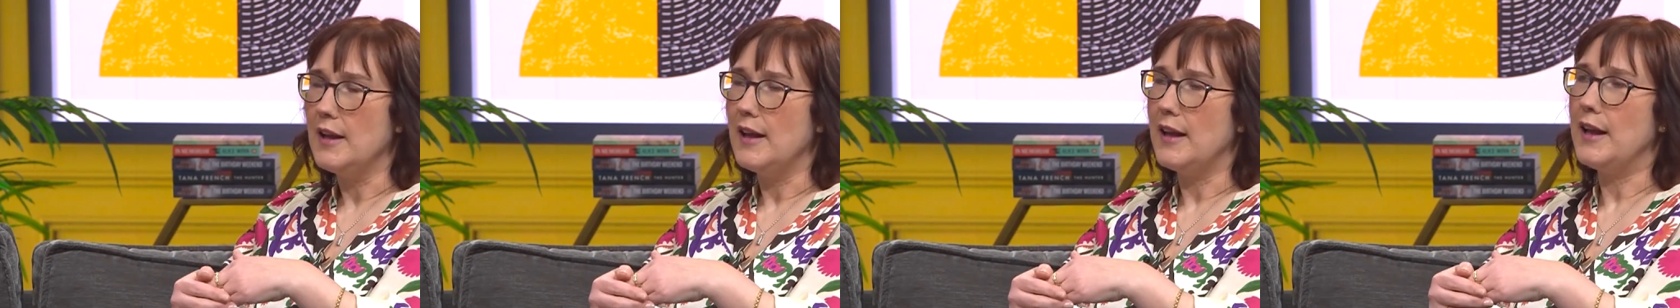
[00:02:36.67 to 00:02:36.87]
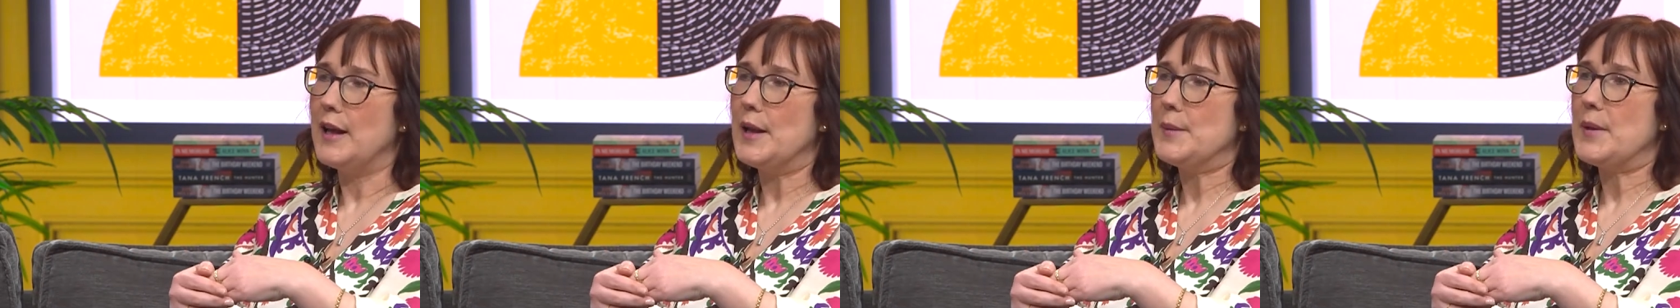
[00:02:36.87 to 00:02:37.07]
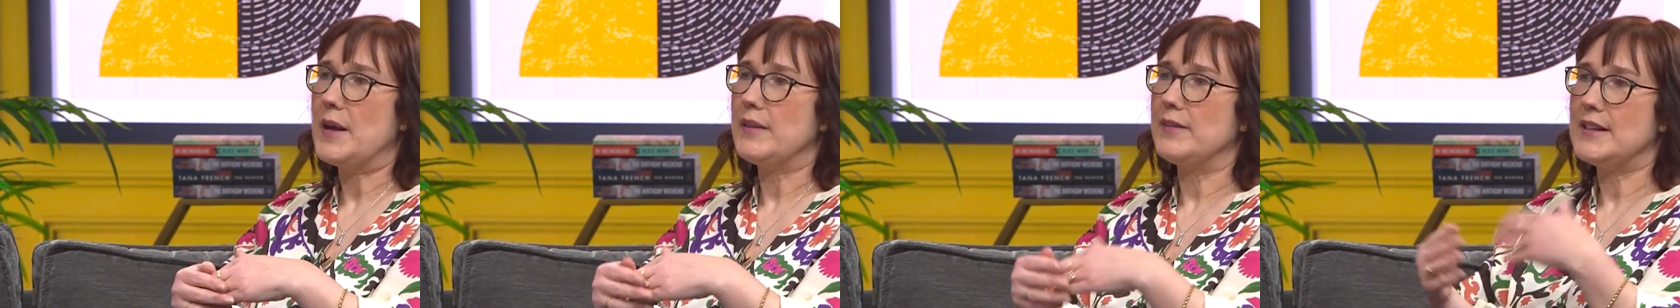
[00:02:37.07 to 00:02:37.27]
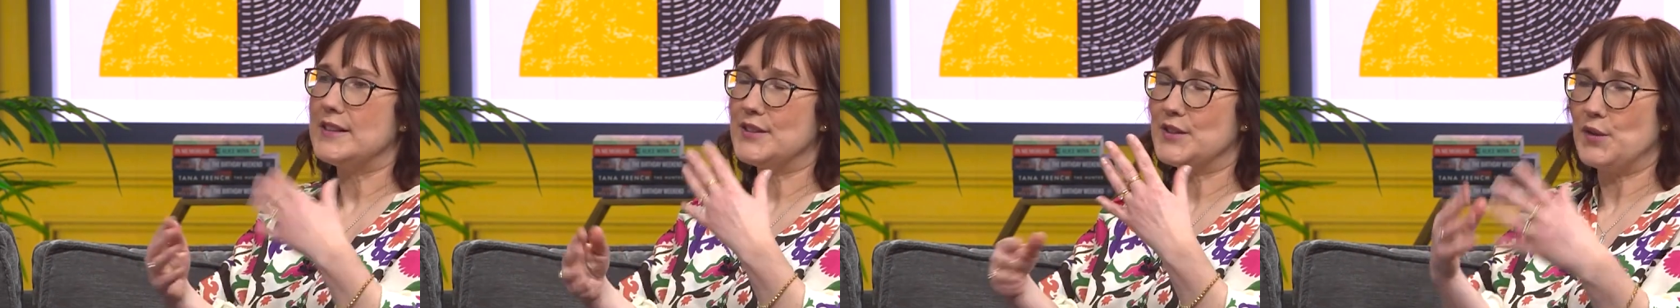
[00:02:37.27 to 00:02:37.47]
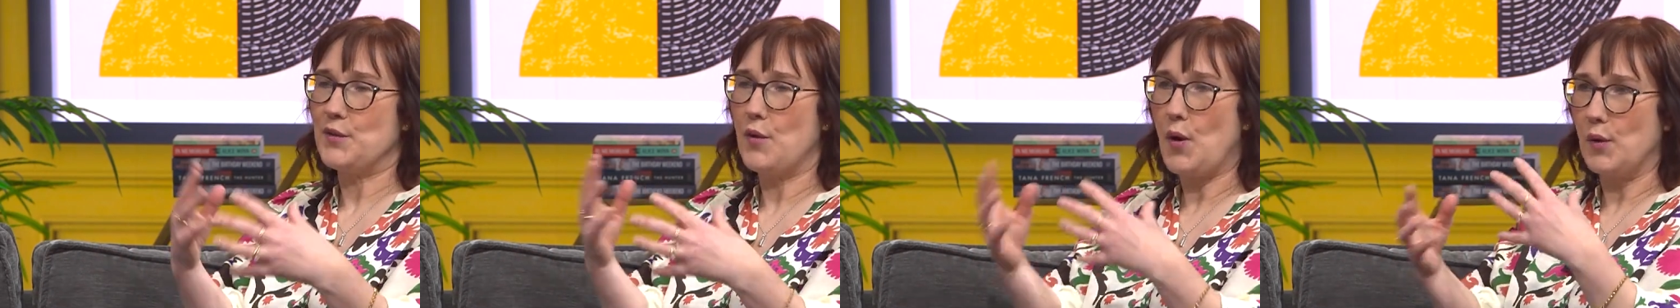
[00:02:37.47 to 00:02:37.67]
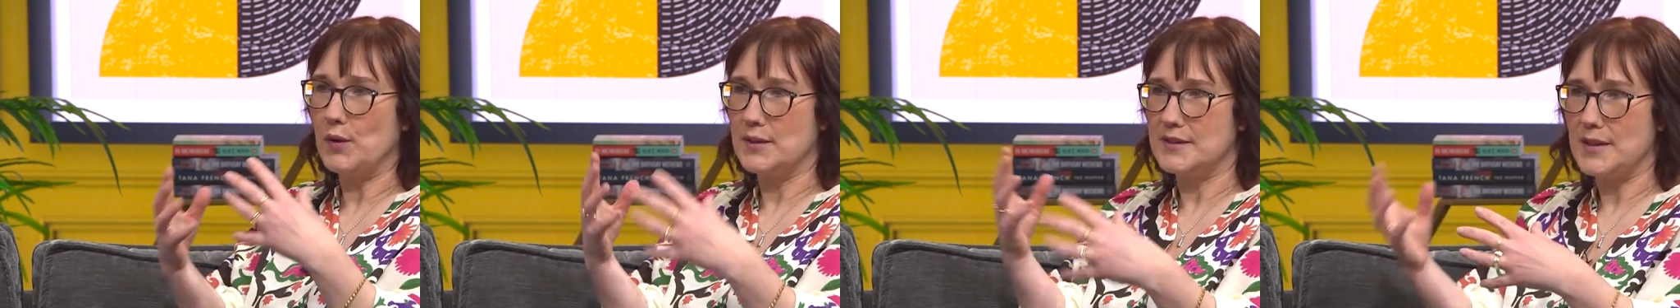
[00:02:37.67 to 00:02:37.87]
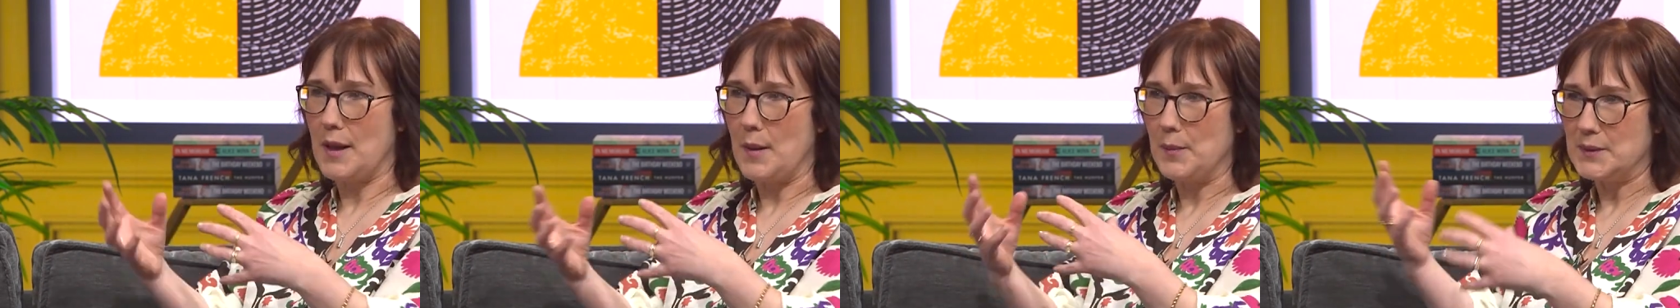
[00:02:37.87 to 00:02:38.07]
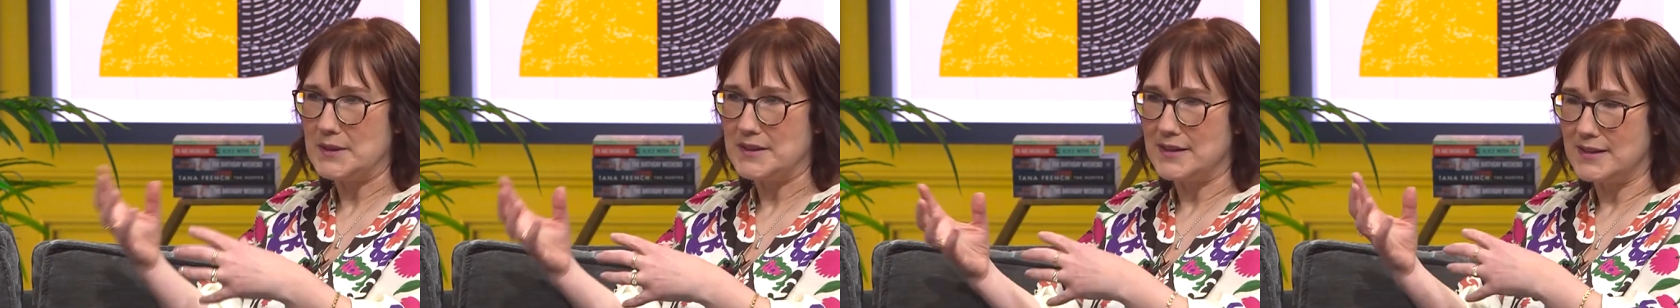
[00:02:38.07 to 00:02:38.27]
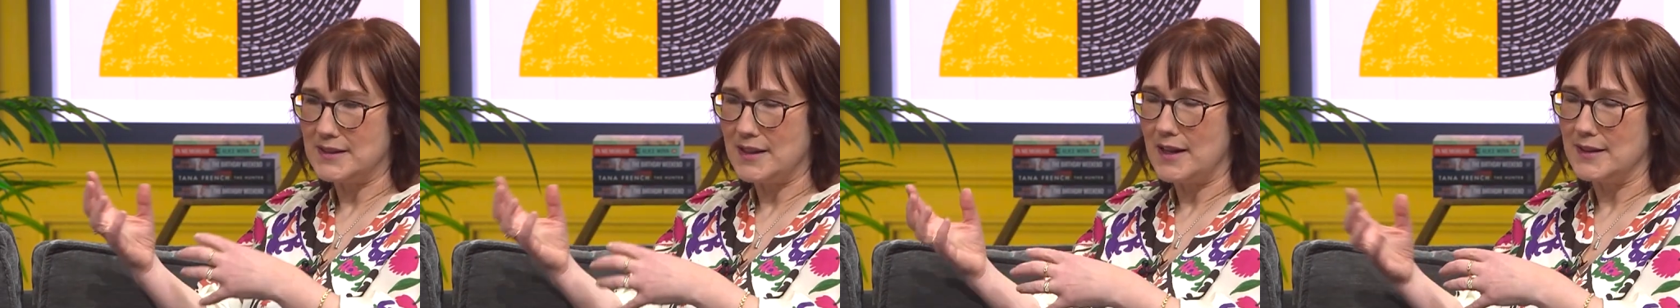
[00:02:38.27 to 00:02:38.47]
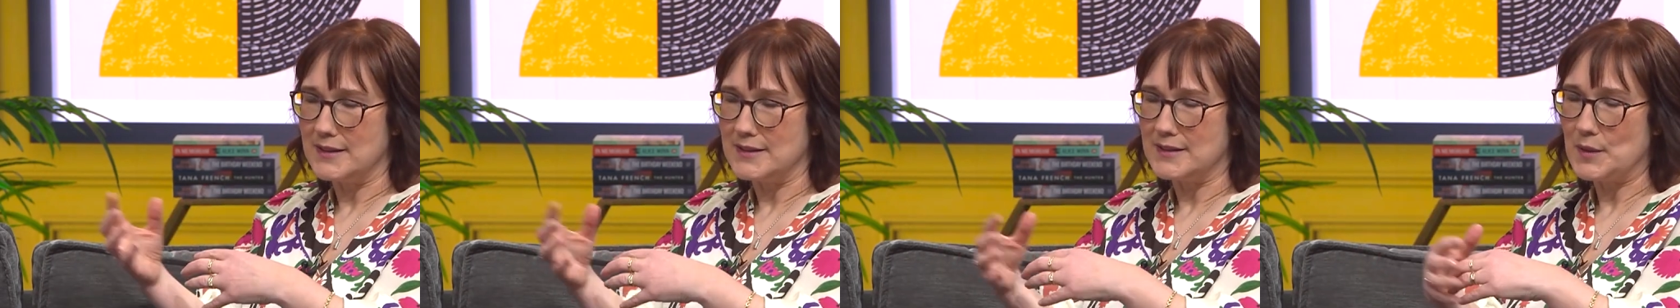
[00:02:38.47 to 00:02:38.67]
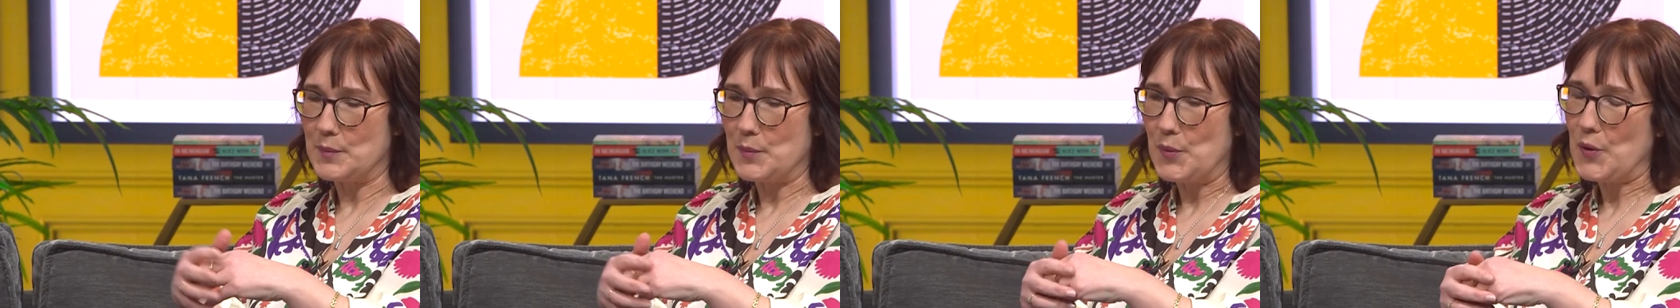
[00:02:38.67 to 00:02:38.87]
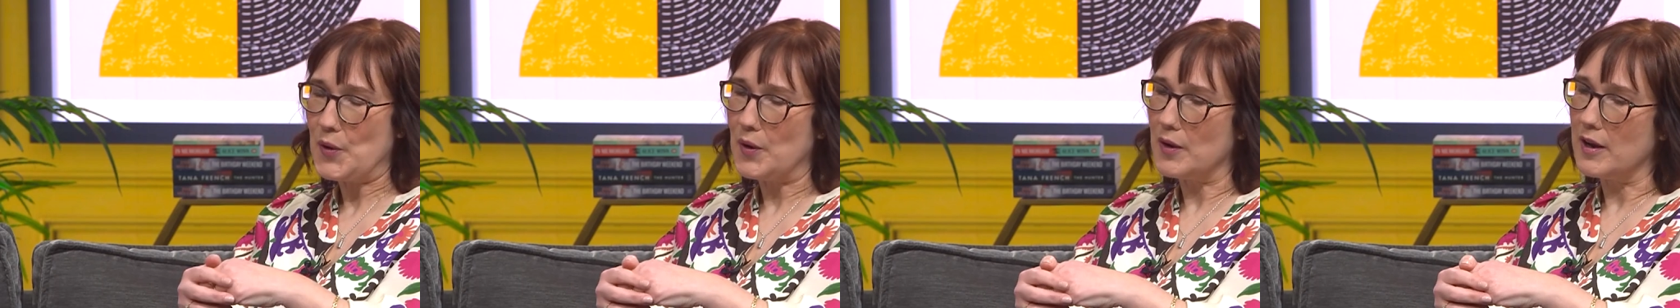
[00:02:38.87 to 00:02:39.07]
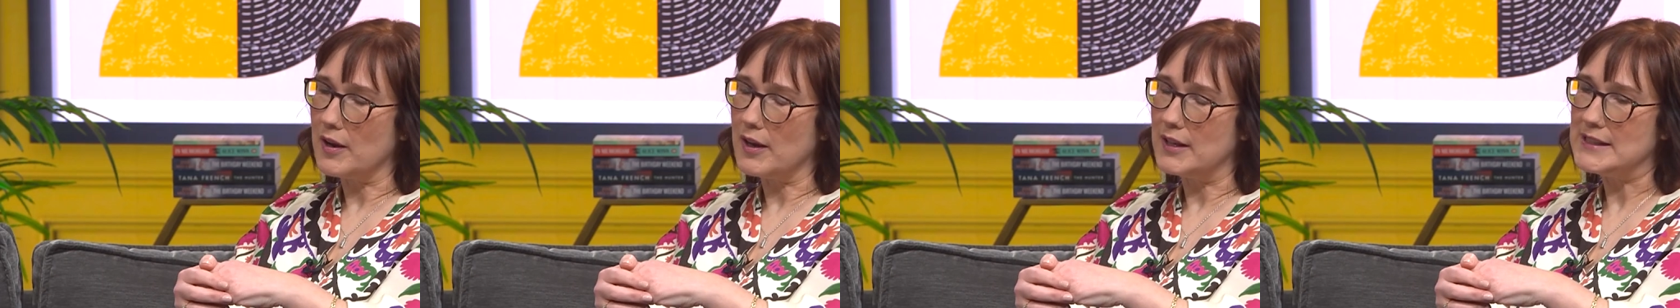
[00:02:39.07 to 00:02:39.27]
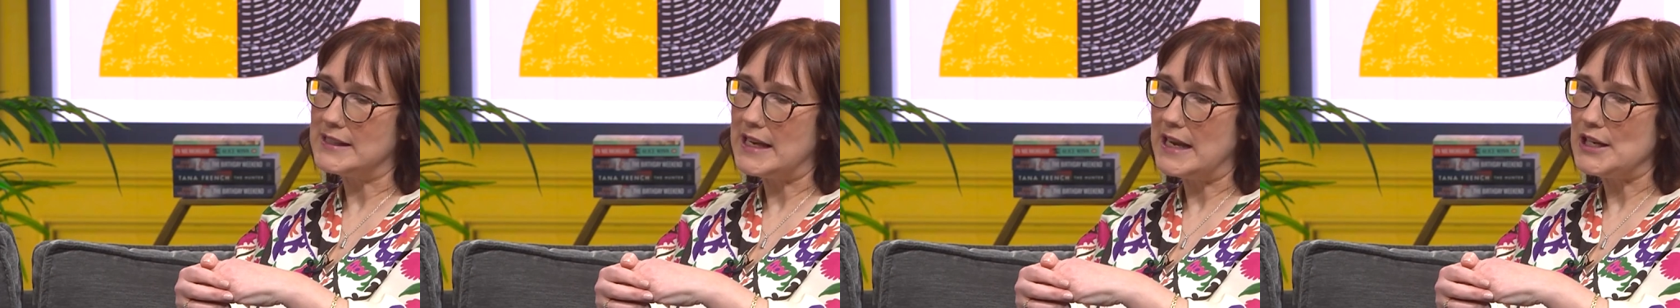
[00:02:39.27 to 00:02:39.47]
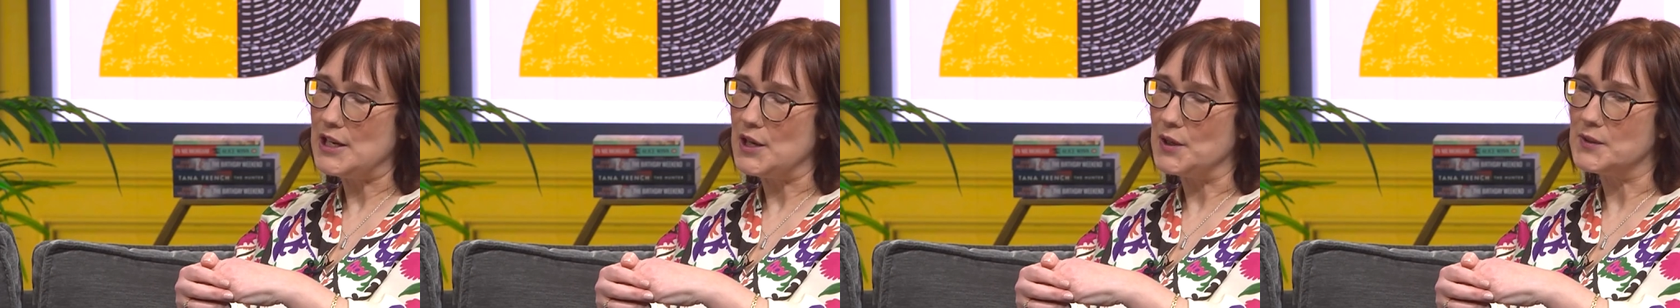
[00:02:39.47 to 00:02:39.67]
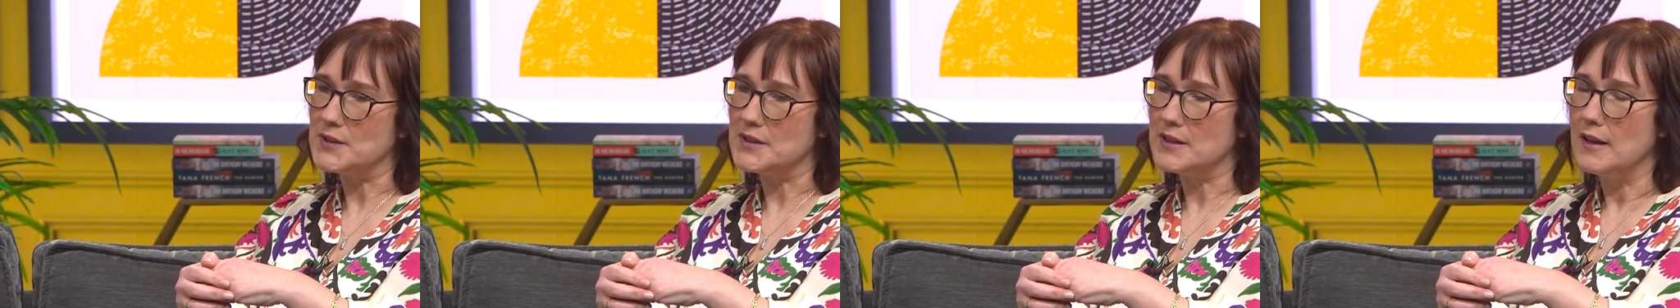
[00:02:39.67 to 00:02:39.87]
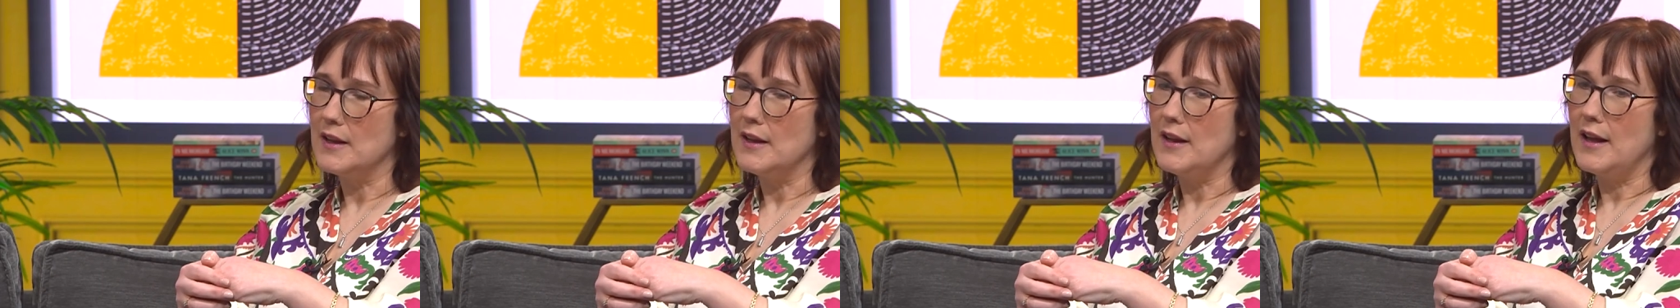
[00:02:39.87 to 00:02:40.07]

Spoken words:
And this sort of hots up as the book continues.